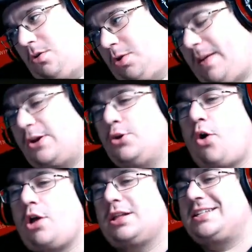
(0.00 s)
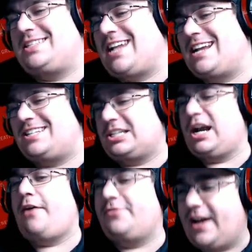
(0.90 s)
What about New Orleans Saints
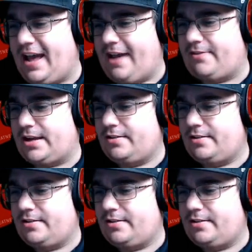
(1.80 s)
Govna heavy?